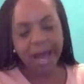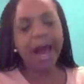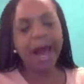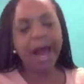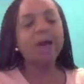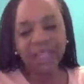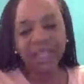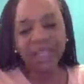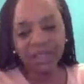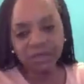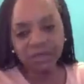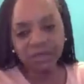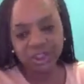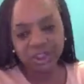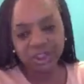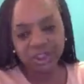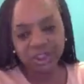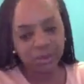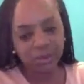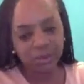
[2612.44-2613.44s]
I
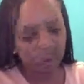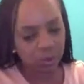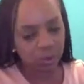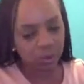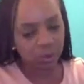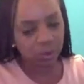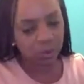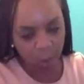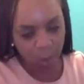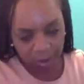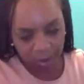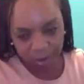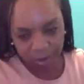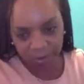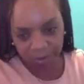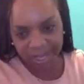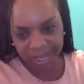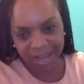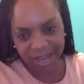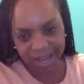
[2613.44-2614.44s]
believe she would
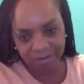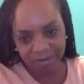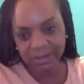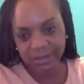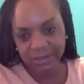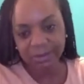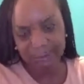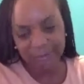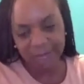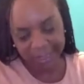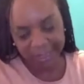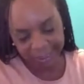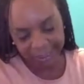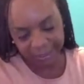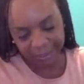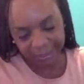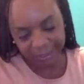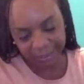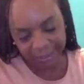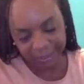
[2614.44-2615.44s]
want you to have this
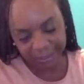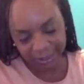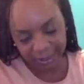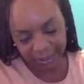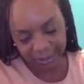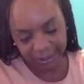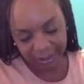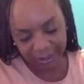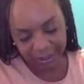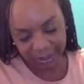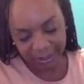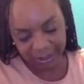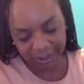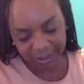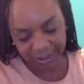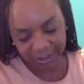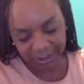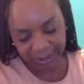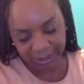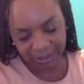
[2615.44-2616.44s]
money mm.
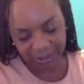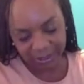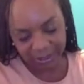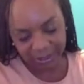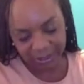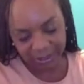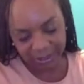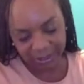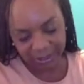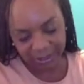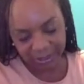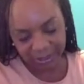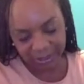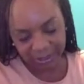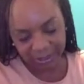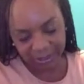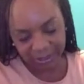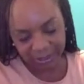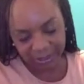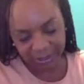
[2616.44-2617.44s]
so that other
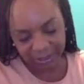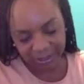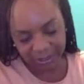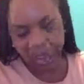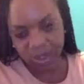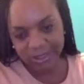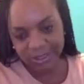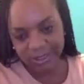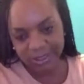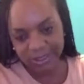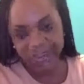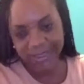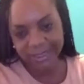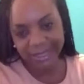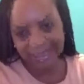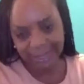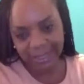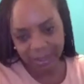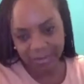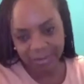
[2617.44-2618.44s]
little girls in
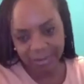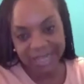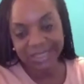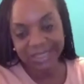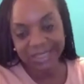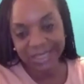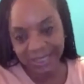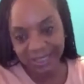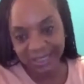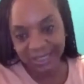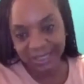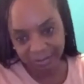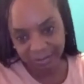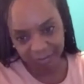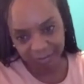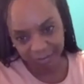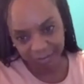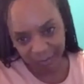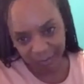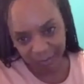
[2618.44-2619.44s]
Virginia may
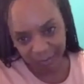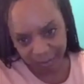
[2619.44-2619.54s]
live.